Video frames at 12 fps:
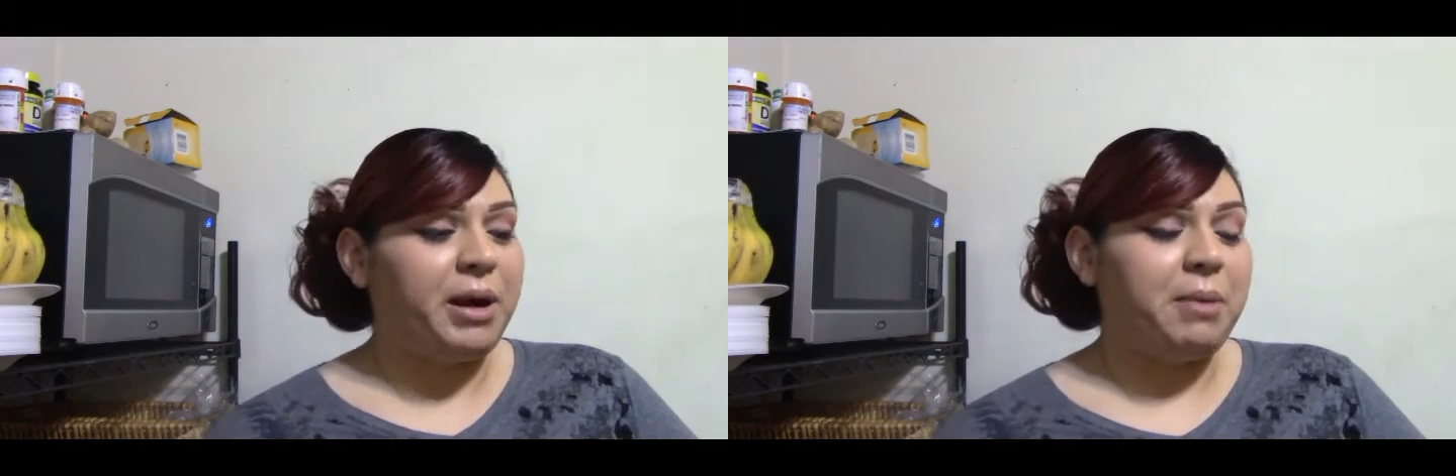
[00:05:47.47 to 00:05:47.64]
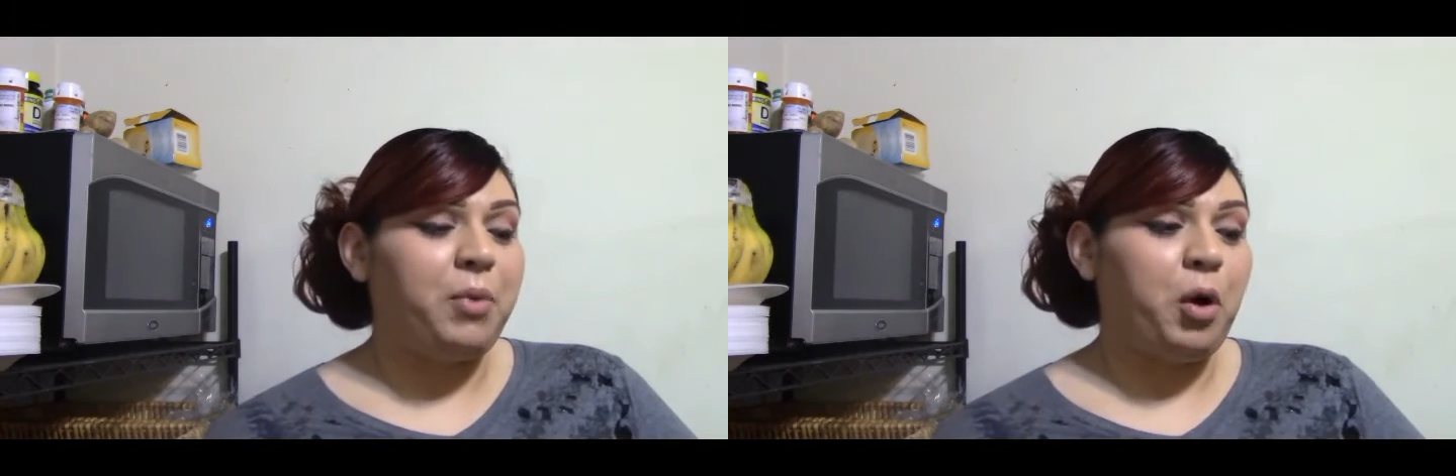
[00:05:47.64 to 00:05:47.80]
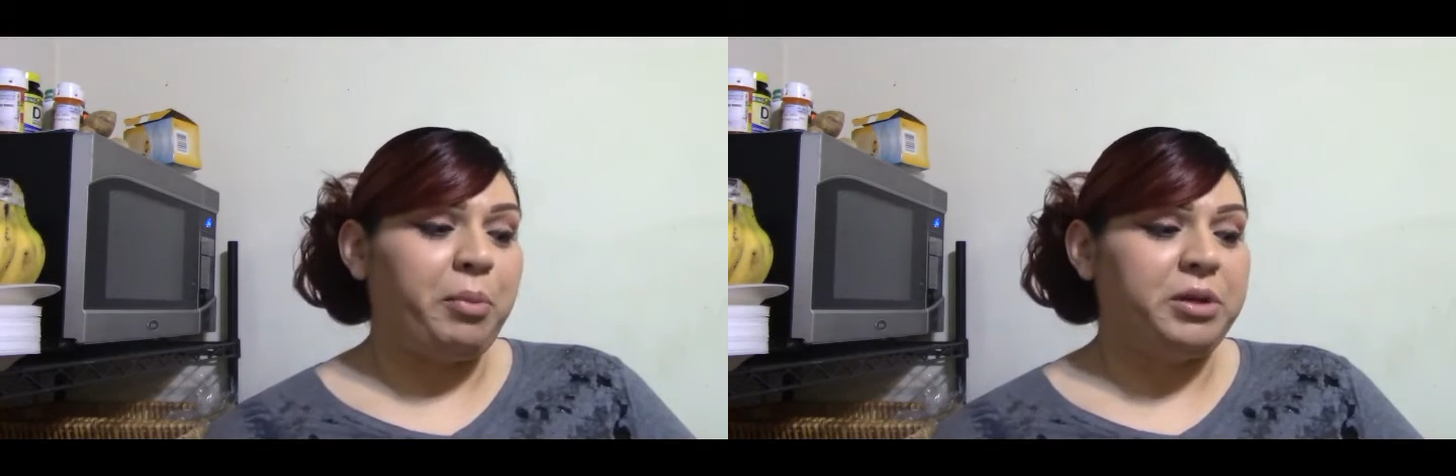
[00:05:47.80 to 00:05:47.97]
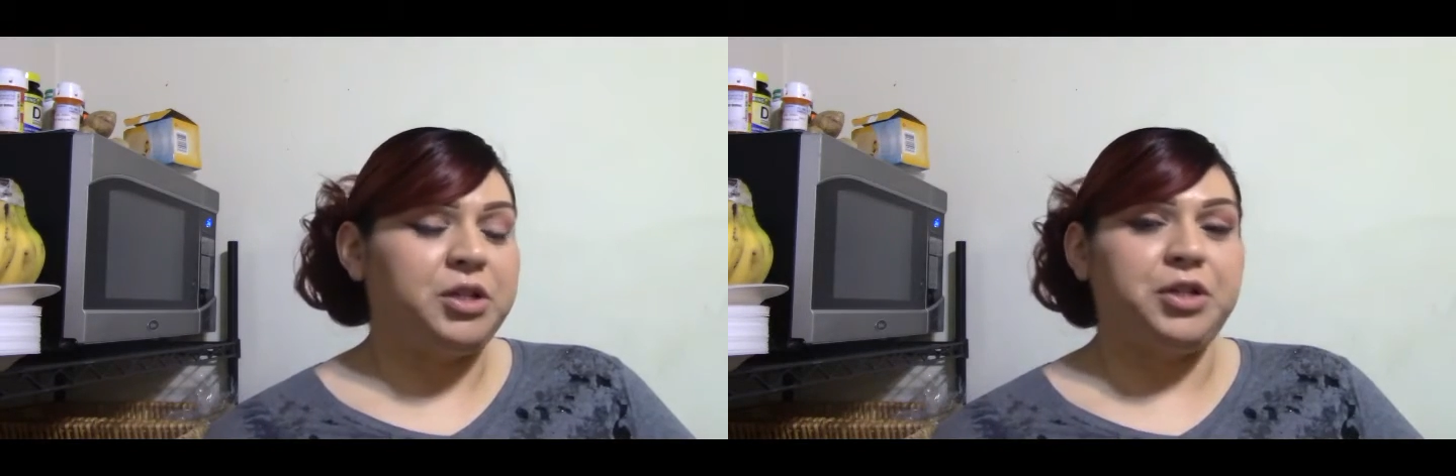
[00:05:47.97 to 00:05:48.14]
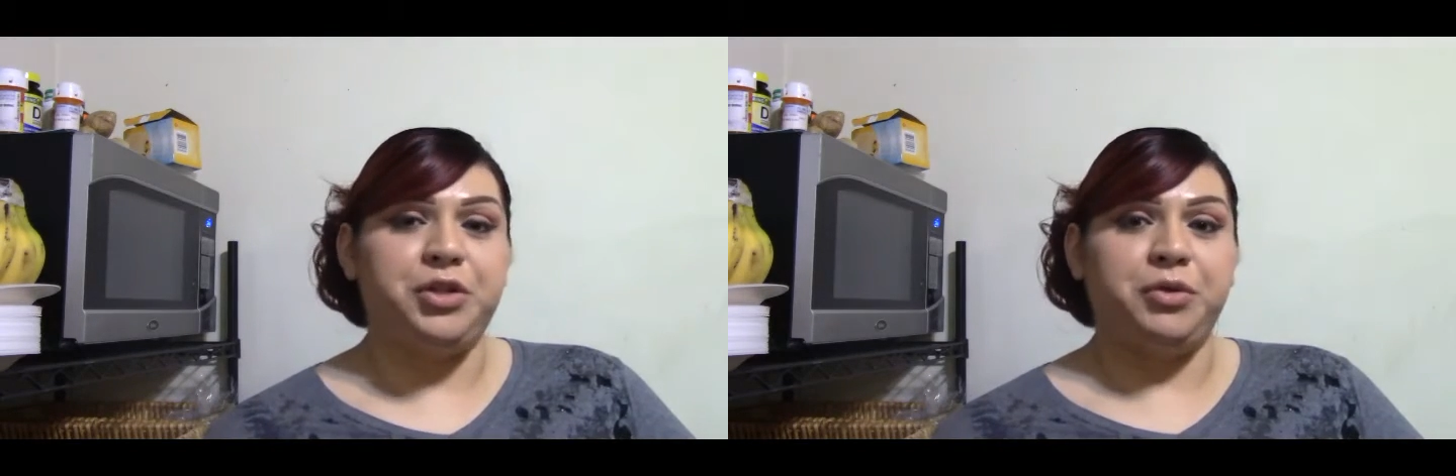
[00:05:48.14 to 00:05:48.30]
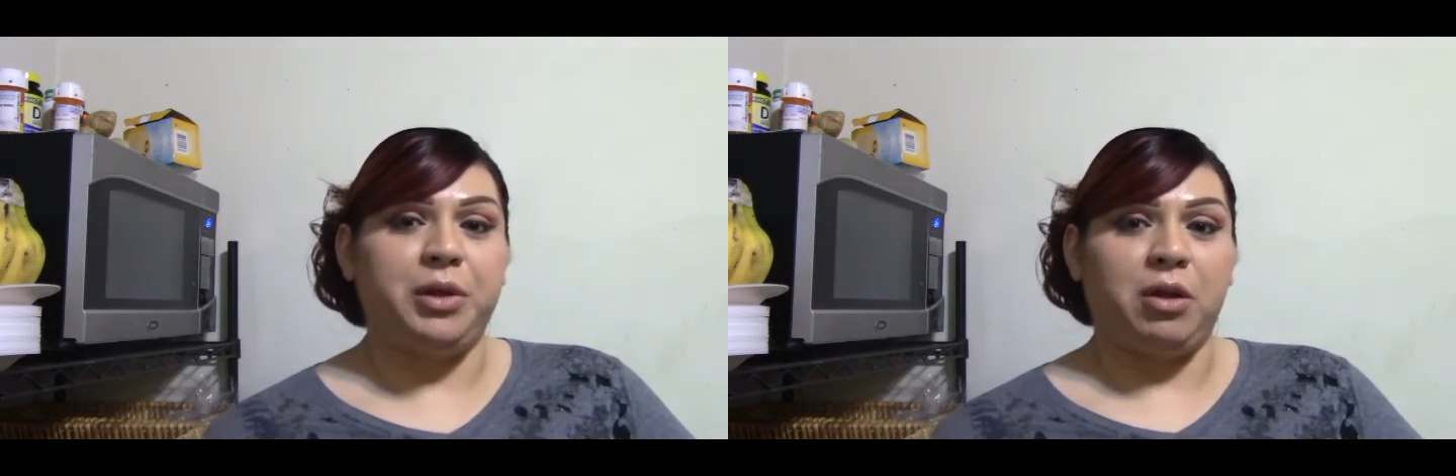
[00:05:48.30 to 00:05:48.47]
But I'm hoping to
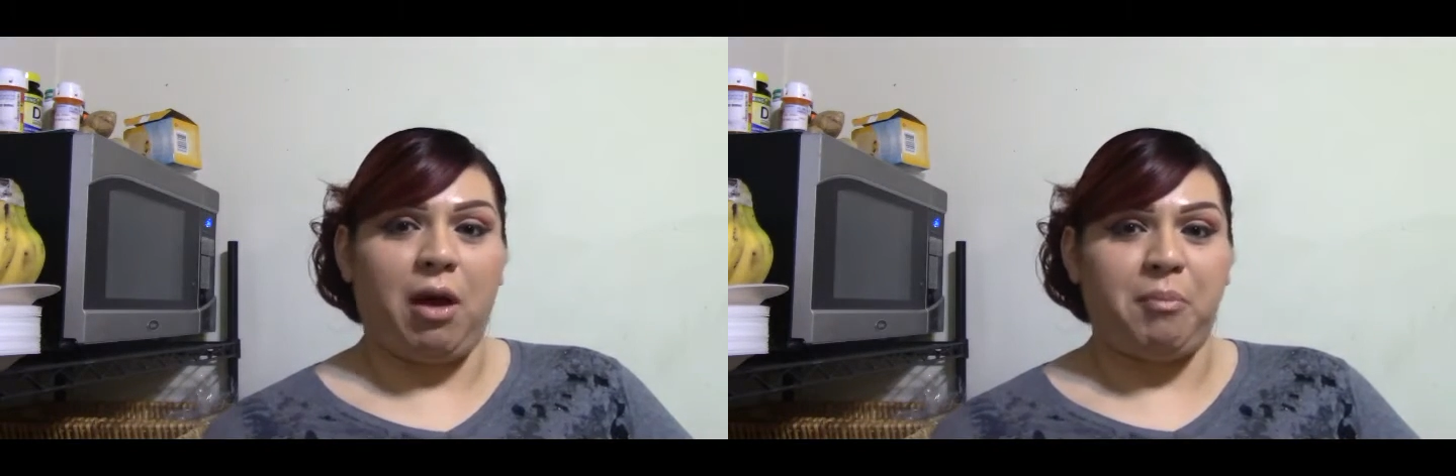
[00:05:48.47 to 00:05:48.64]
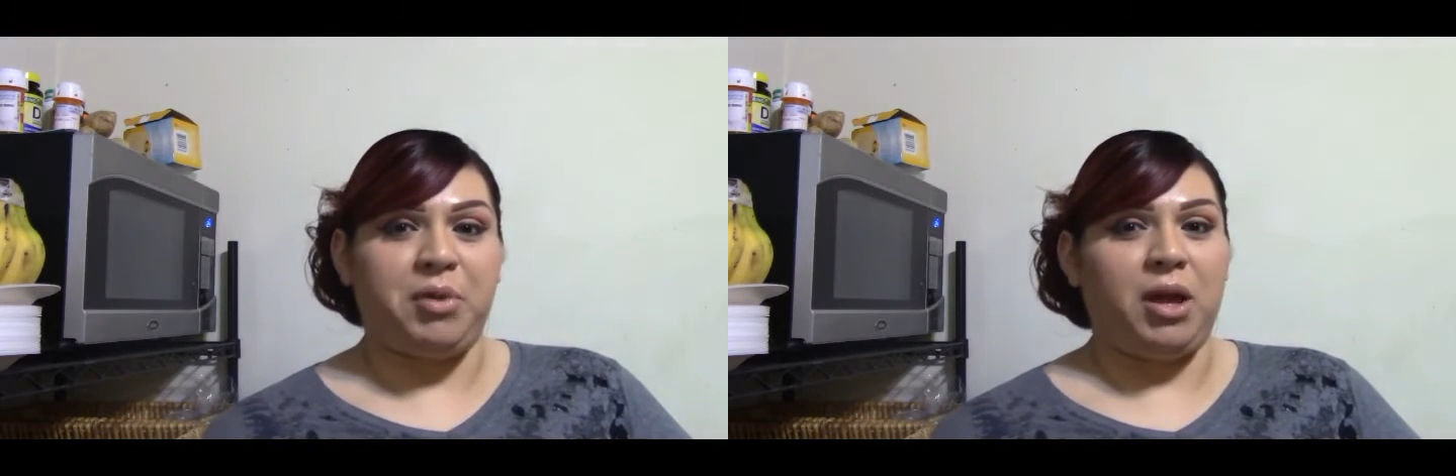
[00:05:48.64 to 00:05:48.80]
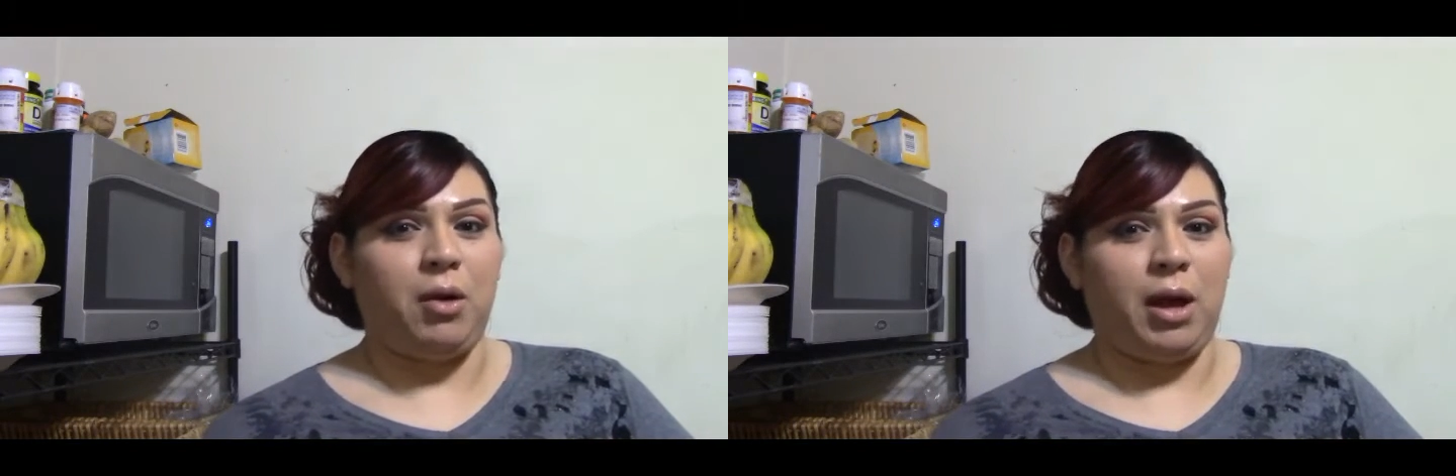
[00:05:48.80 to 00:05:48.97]
do a little update